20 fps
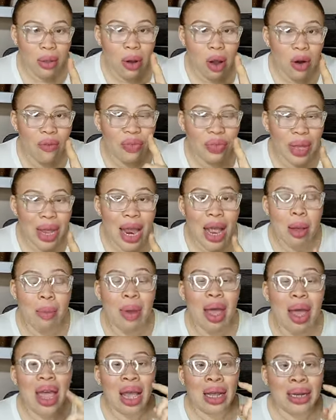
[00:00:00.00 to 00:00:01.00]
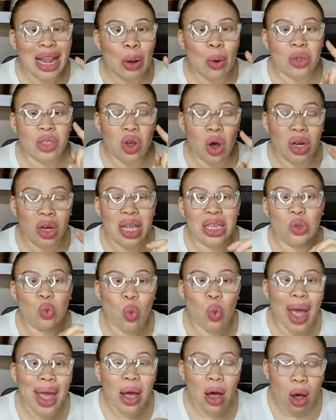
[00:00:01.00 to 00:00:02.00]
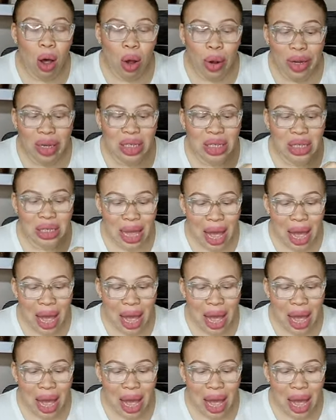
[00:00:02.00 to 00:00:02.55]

of them that was on his white horse